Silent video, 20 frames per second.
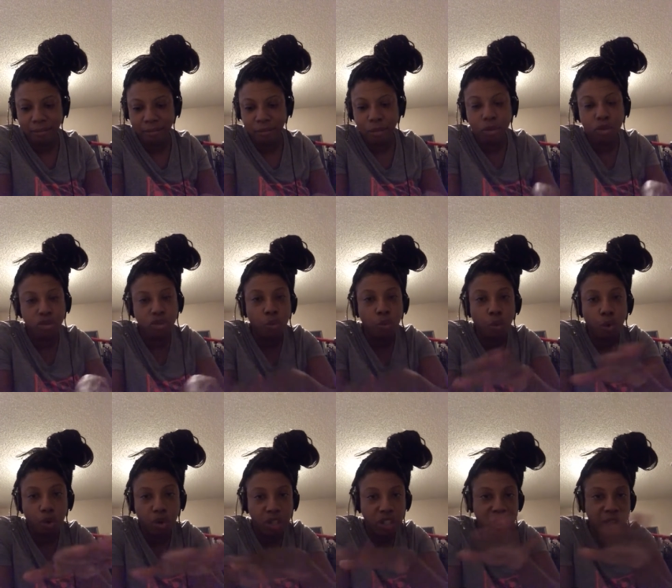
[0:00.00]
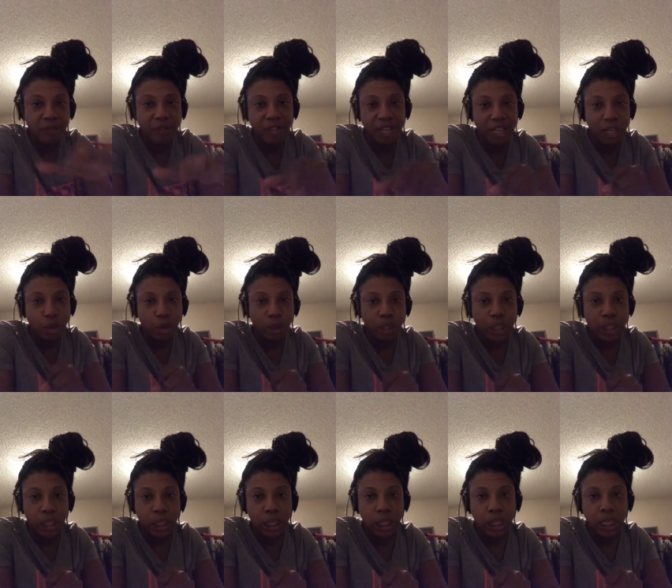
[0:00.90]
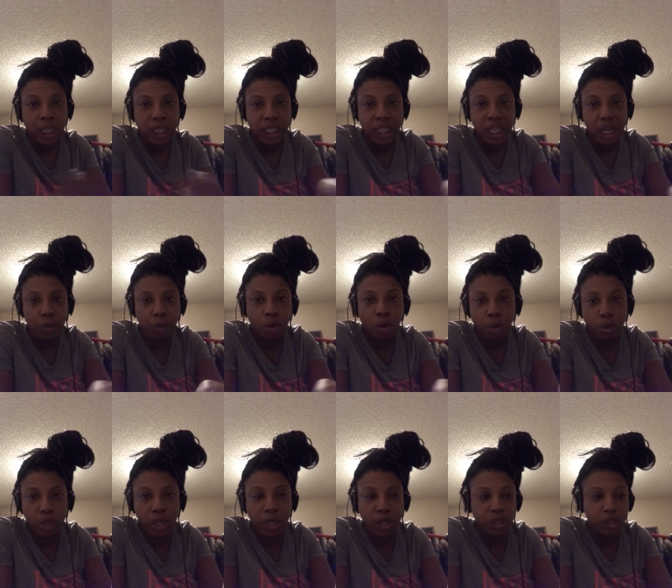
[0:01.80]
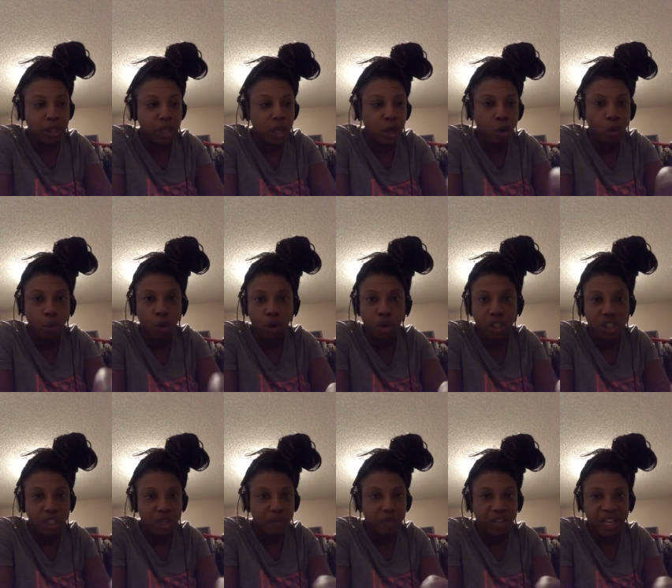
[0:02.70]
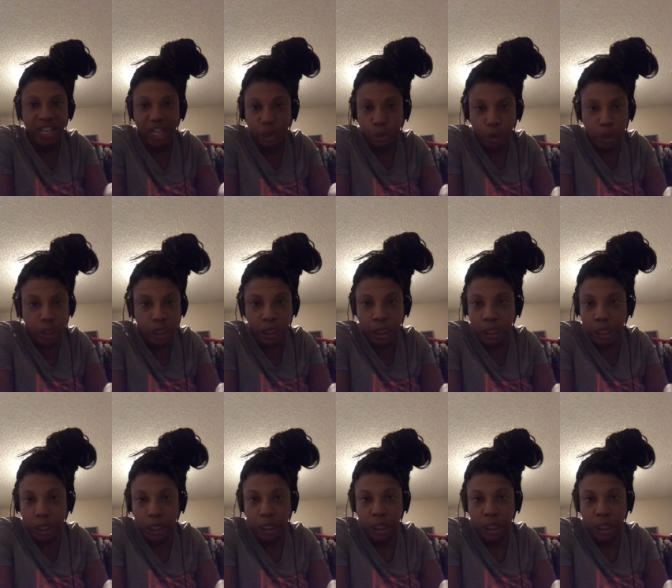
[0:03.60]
Those are workers of iniquity. Tarot readers, workers of iniquity.